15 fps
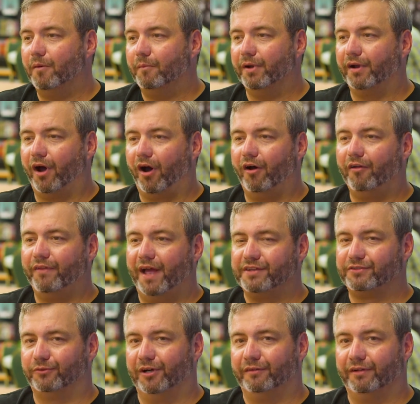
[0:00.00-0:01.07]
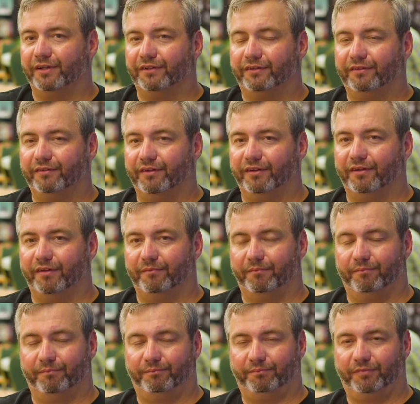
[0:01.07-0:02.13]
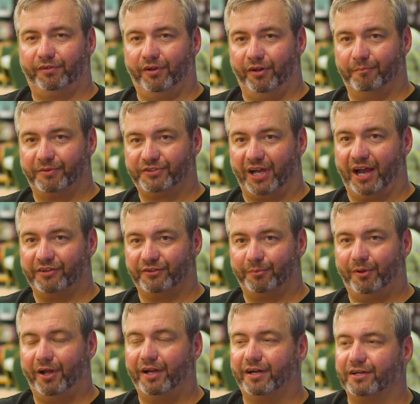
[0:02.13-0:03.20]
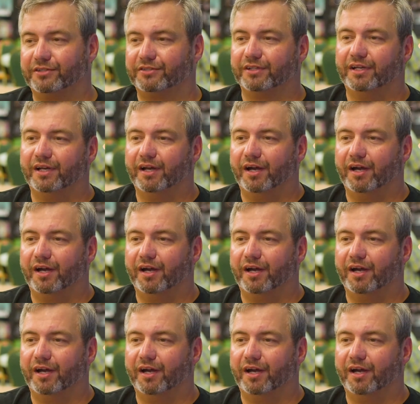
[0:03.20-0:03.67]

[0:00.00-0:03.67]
But all that's relevant to besides the players.